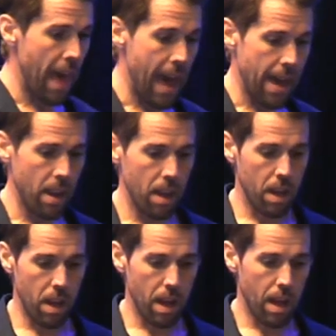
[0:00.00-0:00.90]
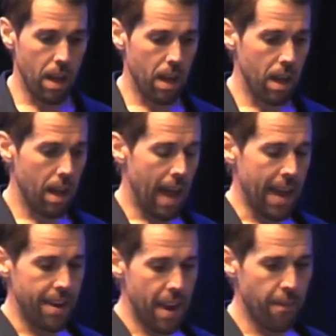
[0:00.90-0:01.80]
that,
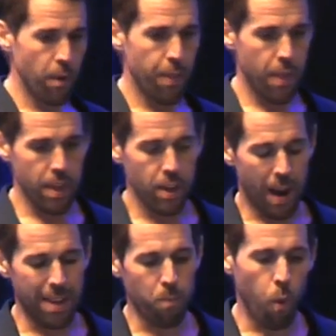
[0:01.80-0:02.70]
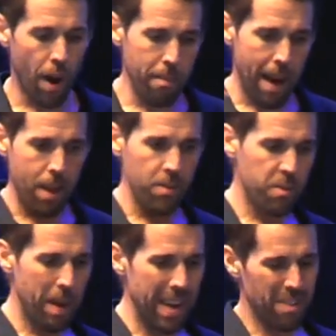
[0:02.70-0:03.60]
I had never, you know, I wanted my own
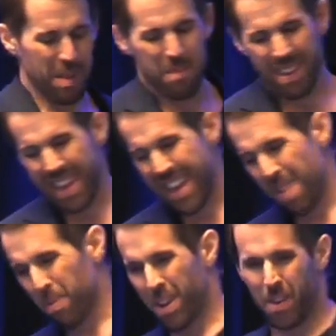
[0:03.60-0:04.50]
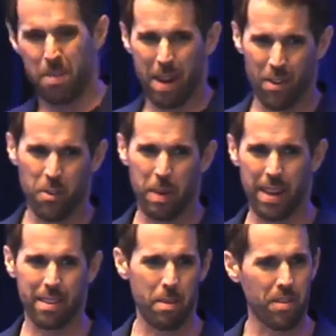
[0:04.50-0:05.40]
space, but I'm like, ah, I probably don't need my own
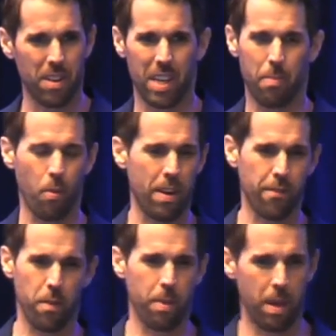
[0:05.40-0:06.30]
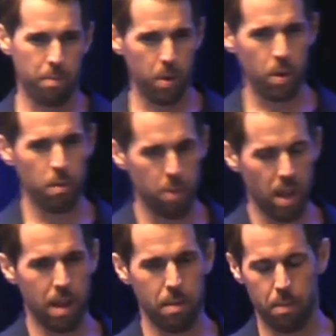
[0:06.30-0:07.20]
space. I'm just going to keep renting from people and
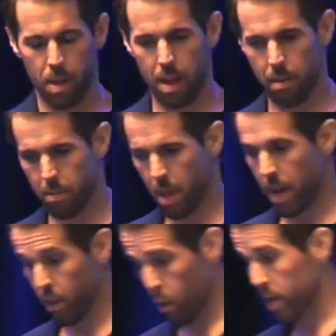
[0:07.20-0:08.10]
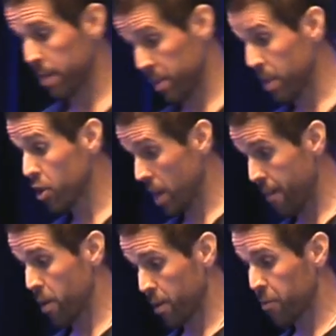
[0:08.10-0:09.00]
blah, blah, blah, blah, blah. And Laura kept saying you should
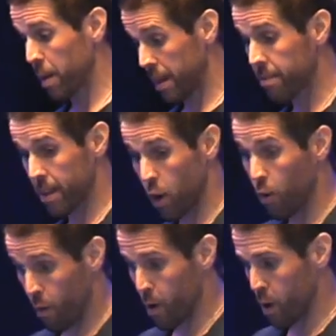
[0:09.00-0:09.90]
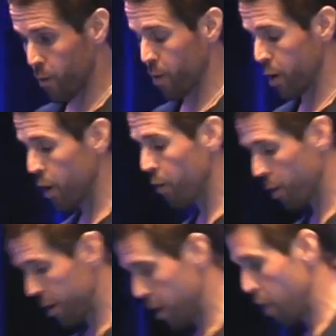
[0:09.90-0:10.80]
have your own space, like over and over and
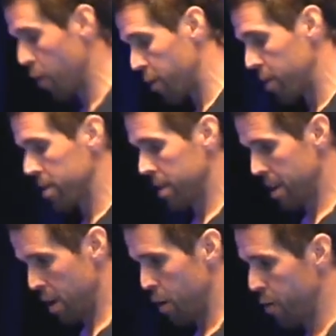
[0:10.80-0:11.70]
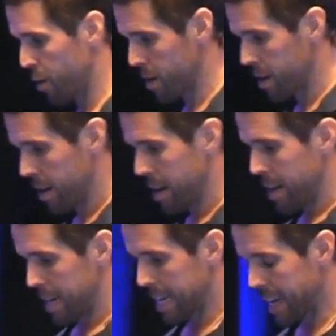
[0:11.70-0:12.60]
over and over, over
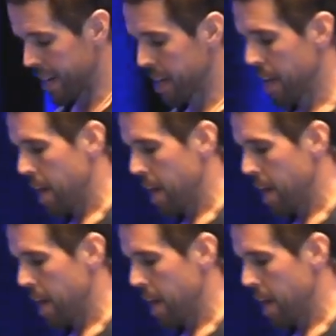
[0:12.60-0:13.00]
again.